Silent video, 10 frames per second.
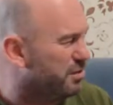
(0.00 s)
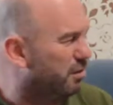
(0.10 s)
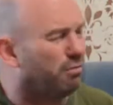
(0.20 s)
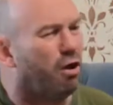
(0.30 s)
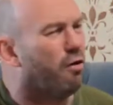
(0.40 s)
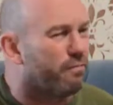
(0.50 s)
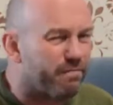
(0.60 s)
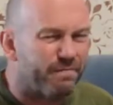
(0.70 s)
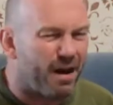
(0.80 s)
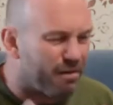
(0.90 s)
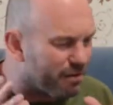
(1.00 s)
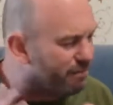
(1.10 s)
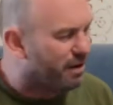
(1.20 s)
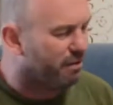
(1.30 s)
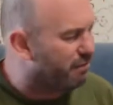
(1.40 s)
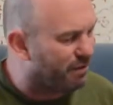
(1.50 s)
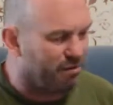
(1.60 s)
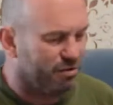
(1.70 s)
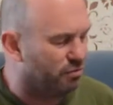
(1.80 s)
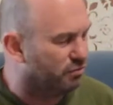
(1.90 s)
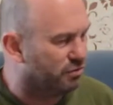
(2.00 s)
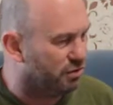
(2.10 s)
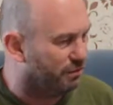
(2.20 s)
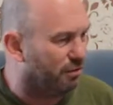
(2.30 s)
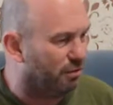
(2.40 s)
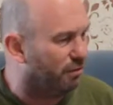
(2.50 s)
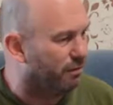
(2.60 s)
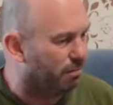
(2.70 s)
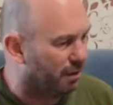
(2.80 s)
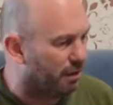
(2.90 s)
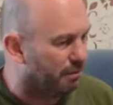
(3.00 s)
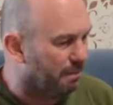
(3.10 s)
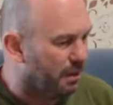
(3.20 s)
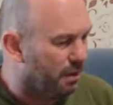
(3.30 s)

Does a lot of very, very, very cool stuff all over the planet.